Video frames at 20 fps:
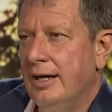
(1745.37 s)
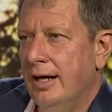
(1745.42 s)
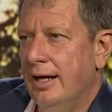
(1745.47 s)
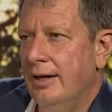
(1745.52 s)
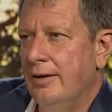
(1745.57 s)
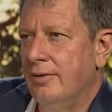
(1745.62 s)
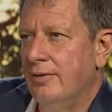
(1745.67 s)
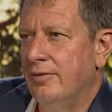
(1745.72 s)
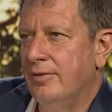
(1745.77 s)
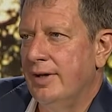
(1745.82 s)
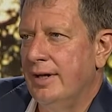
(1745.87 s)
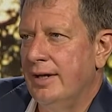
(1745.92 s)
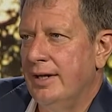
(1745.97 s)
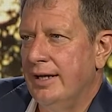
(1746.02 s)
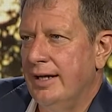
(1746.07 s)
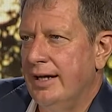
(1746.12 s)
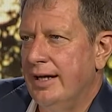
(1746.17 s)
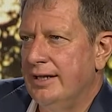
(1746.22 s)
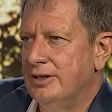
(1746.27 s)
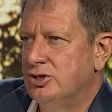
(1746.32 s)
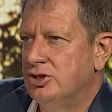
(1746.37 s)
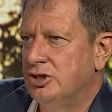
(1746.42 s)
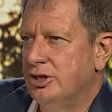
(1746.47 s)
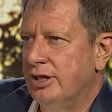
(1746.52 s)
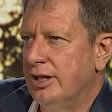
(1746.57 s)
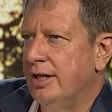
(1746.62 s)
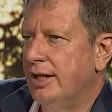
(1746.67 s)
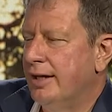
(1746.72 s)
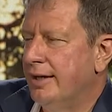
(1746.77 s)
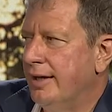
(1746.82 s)
of
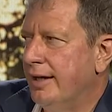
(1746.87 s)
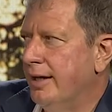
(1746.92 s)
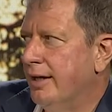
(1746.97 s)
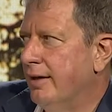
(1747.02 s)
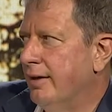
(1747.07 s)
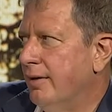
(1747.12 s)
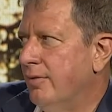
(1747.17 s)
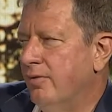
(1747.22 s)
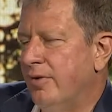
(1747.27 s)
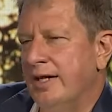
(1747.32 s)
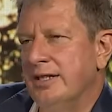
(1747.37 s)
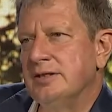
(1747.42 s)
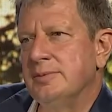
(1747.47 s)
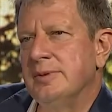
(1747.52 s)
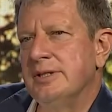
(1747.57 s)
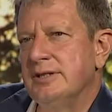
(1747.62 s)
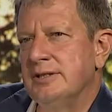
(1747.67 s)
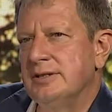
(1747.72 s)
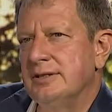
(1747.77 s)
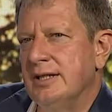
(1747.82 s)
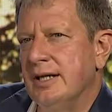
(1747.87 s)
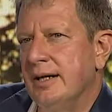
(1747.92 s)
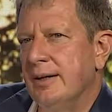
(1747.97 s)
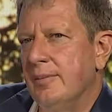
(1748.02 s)
ESG on their investments.